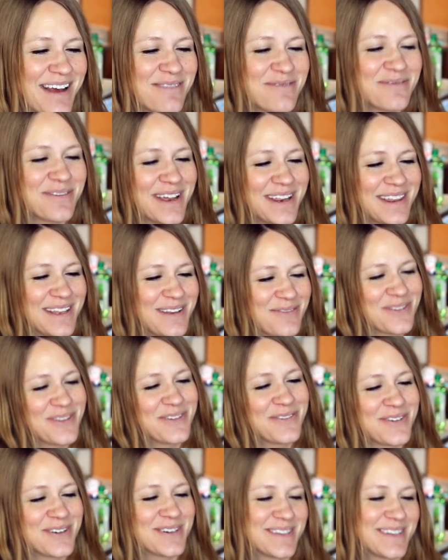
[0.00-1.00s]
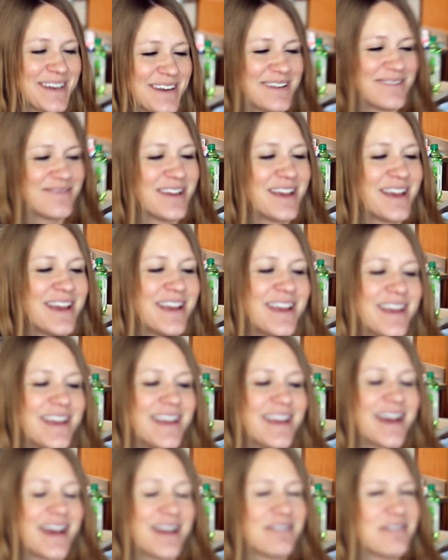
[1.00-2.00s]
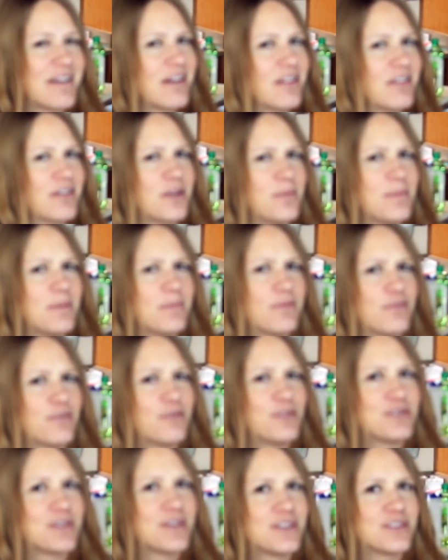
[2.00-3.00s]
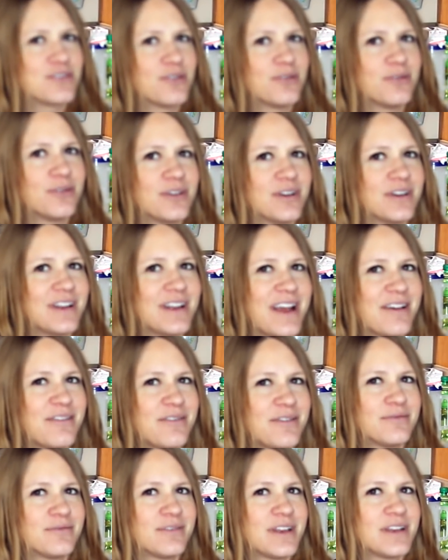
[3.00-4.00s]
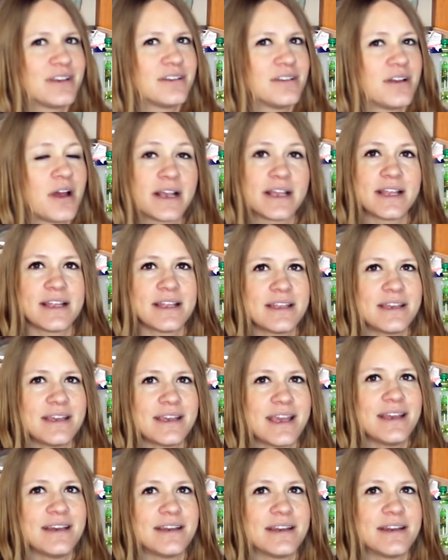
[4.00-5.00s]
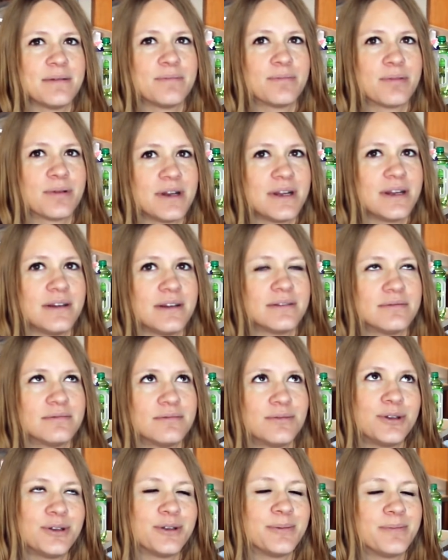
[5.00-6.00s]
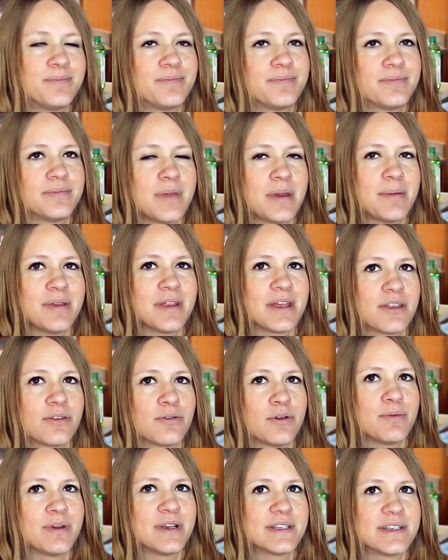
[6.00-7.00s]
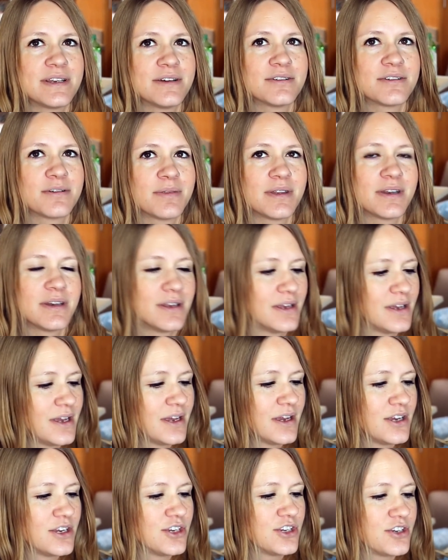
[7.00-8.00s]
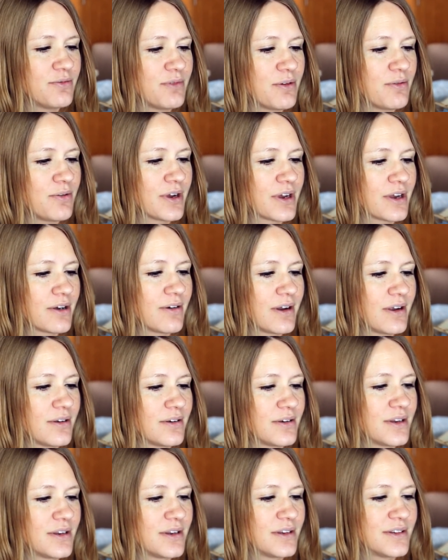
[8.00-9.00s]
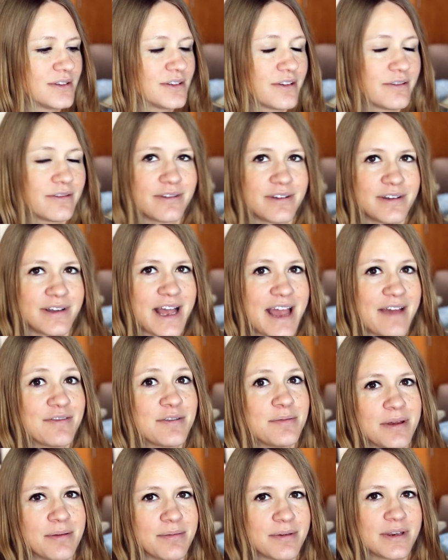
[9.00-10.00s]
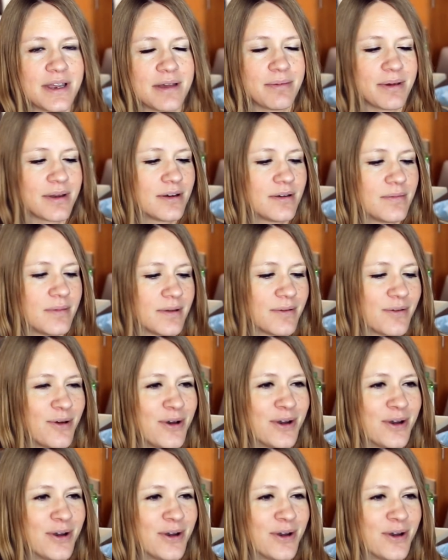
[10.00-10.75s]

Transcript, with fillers: out finally for the first time. I don't know how long it'll be before we try the stroller. How like I, I think Kate did it pretty well, maybe like three weeks in or something. She went walking around so I have to be able to get better to be able to